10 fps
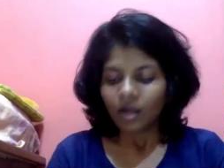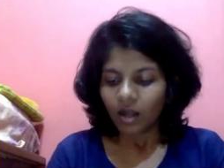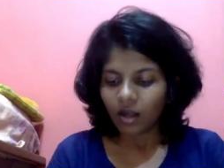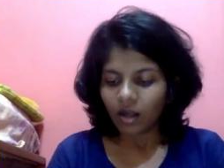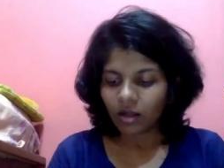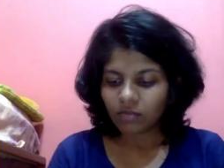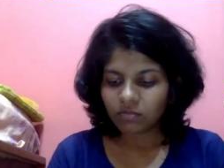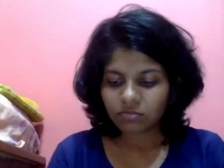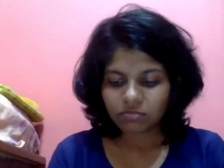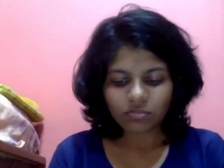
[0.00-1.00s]
Um,
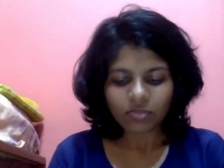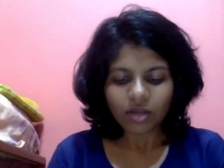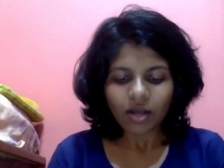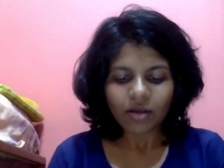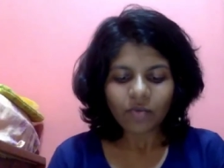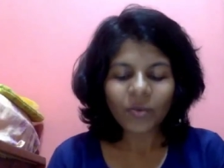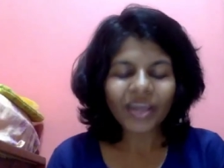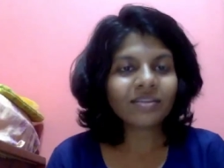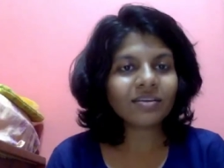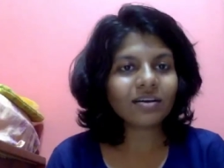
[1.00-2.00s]

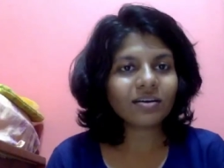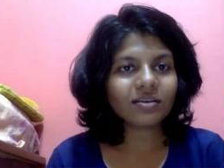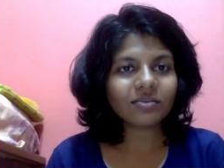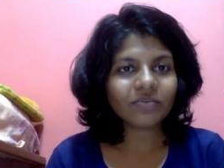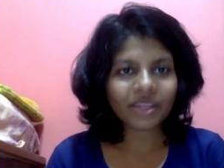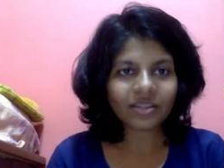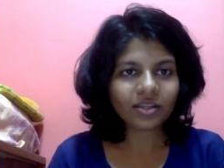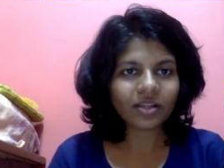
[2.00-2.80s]
when uh, when the